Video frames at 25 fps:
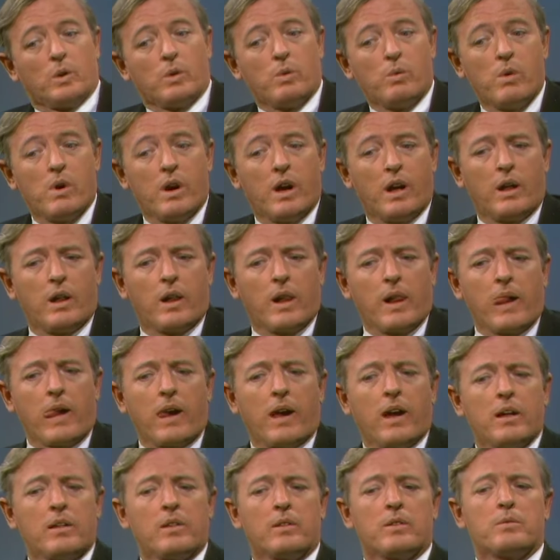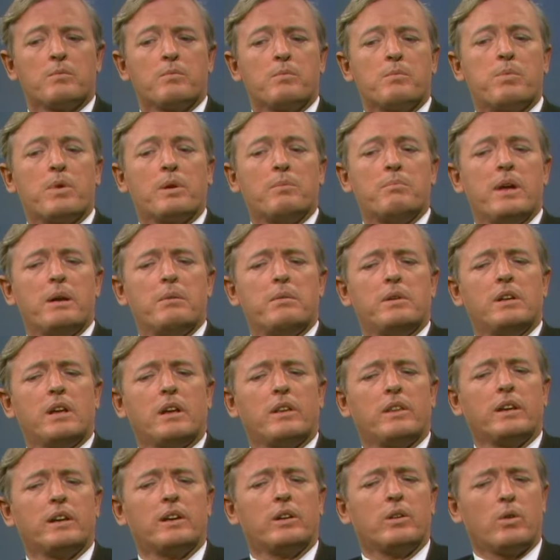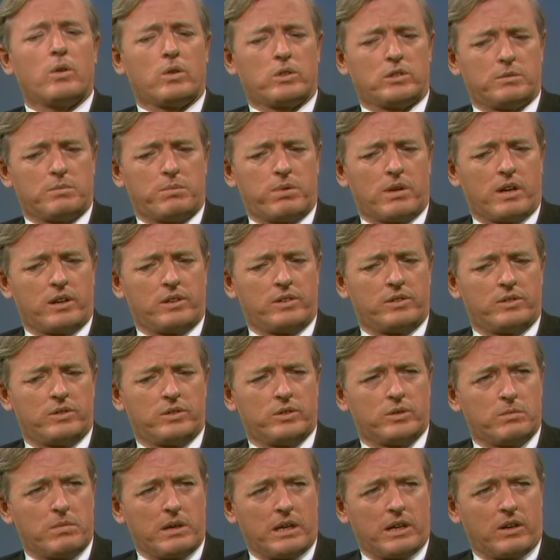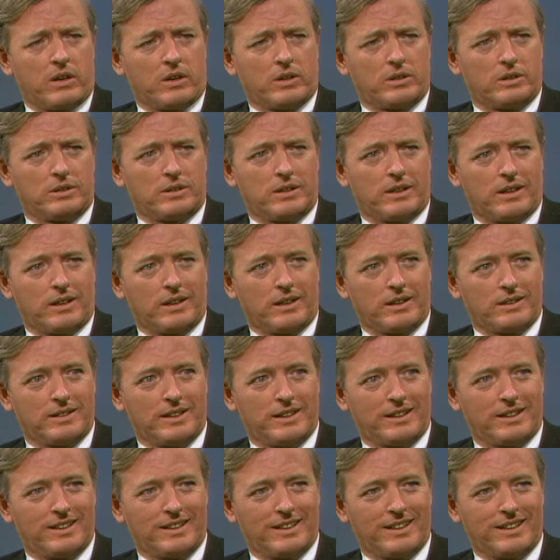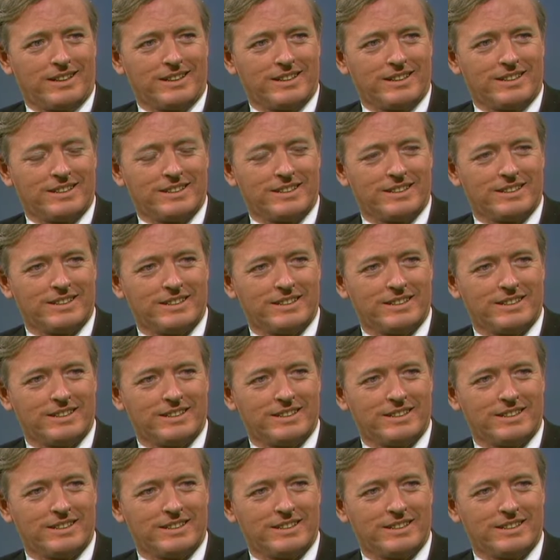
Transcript: Well, but maybe nothing at all surprises you about our society. Is that the idea?